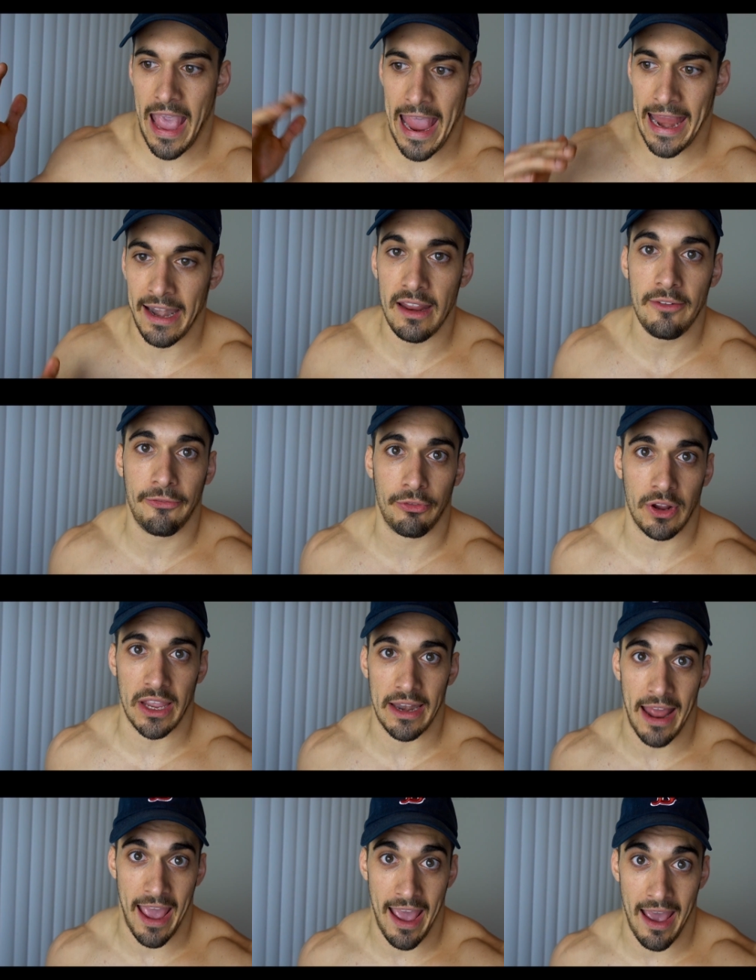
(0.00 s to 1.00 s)
any
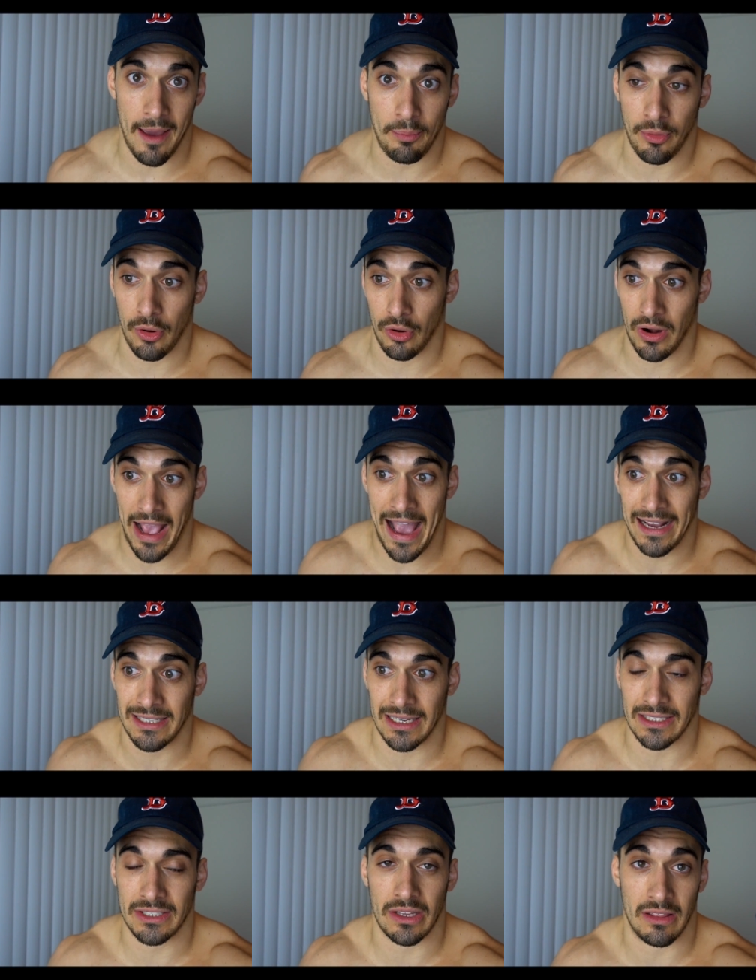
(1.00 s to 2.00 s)
freaking app or
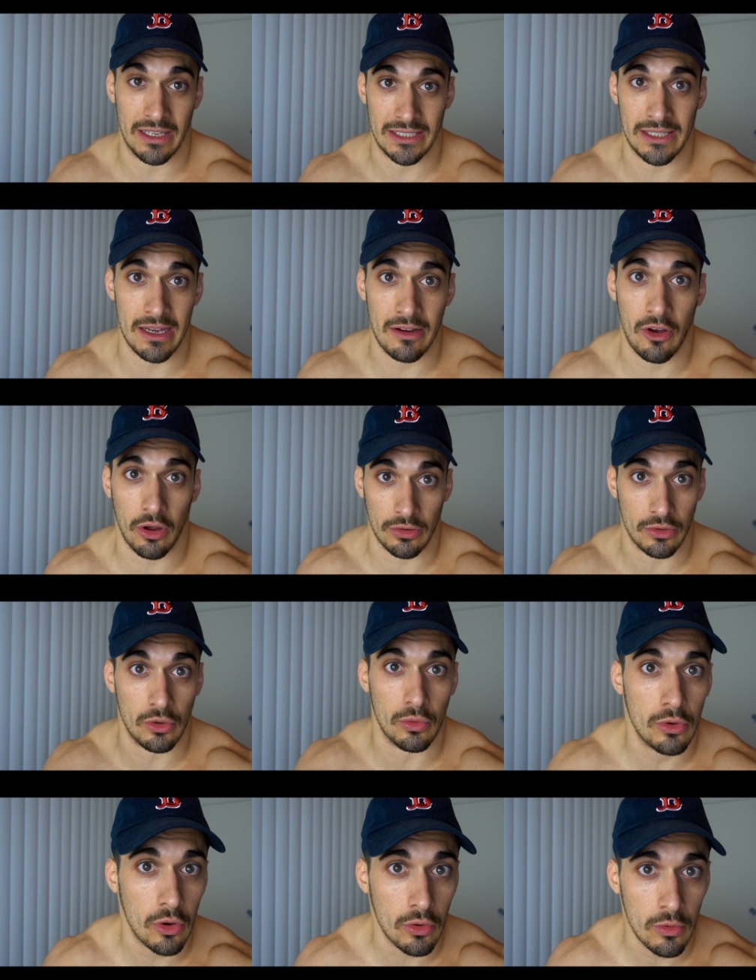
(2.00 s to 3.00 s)
access this thing called
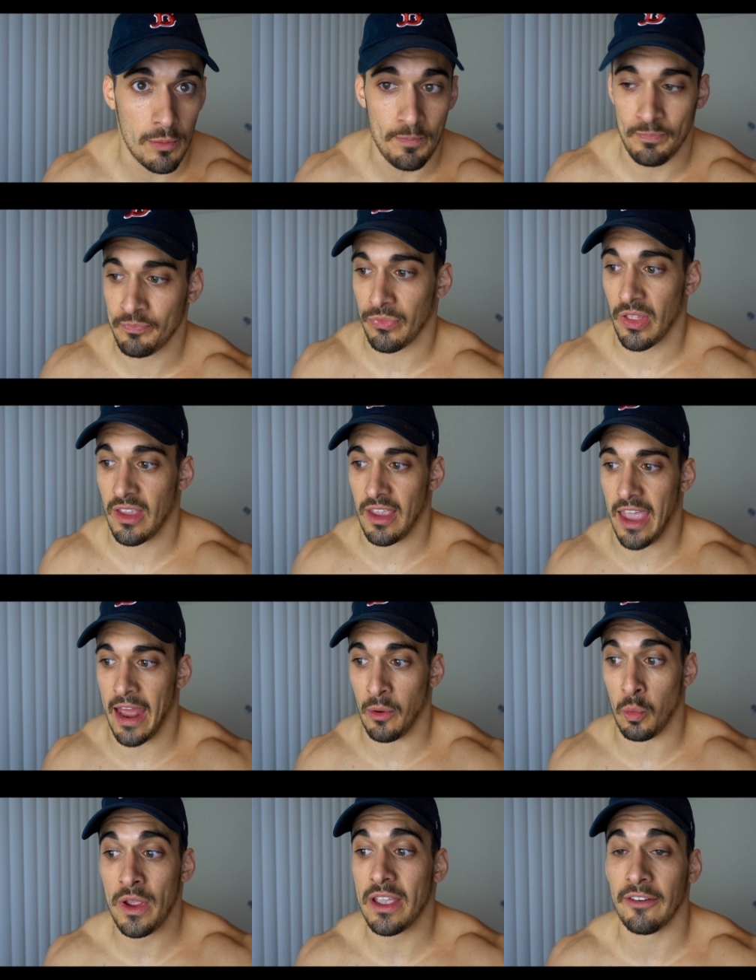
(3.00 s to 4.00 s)
Google,
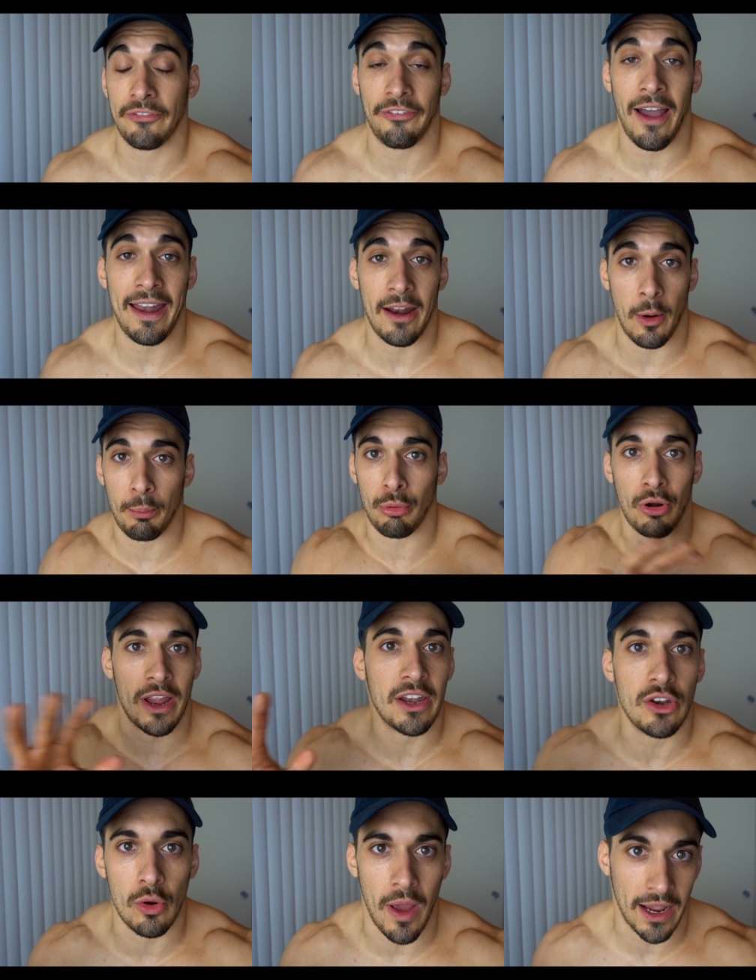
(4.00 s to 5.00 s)
and we can find out
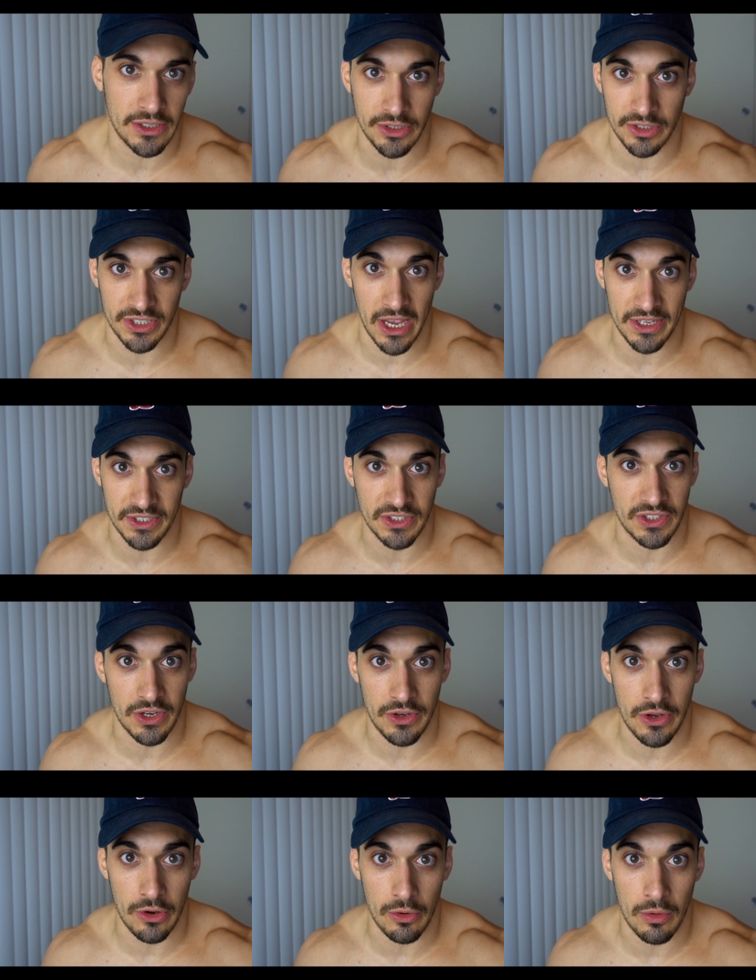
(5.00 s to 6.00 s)
brand new exercises to
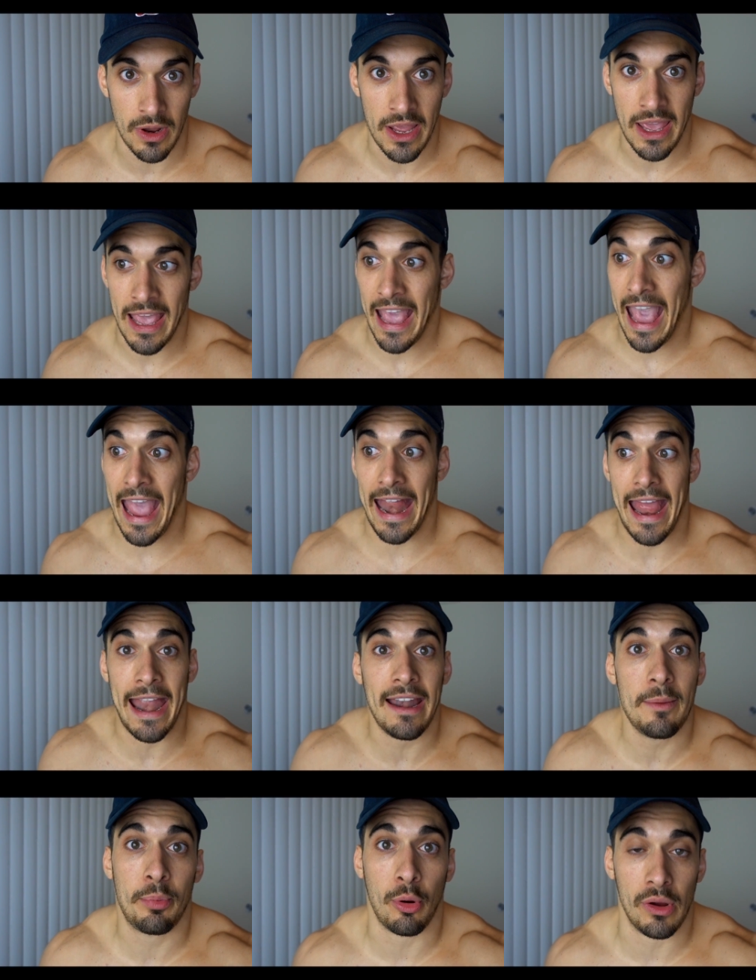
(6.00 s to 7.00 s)
do at
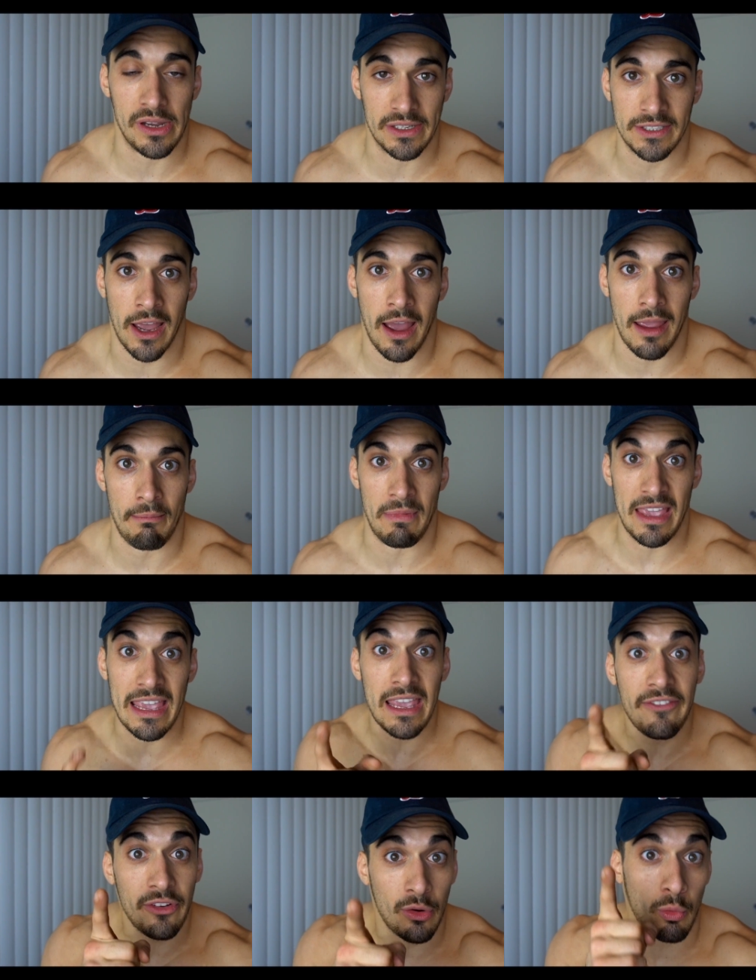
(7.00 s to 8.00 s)
any point in time,
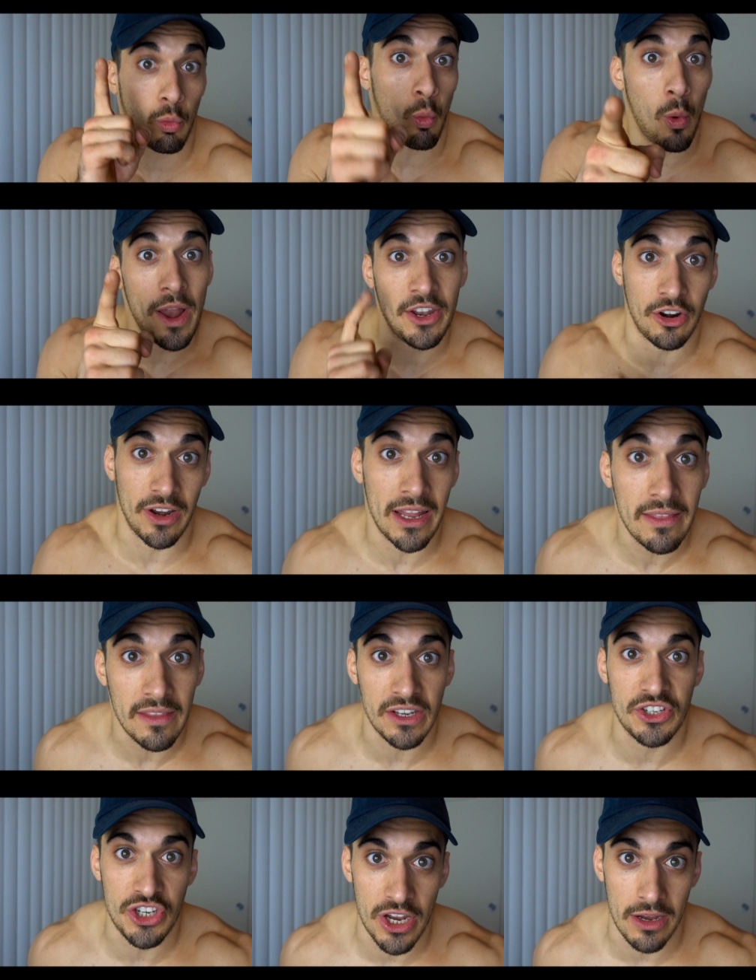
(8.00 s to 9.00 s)
even when you're in
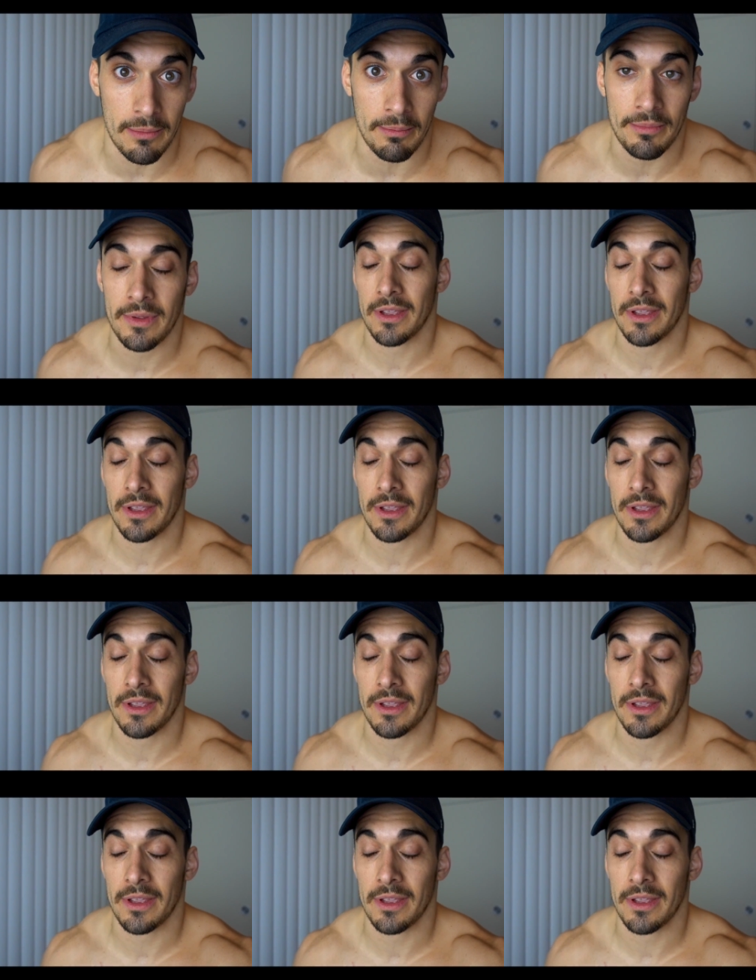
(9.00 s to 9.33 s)
the gym.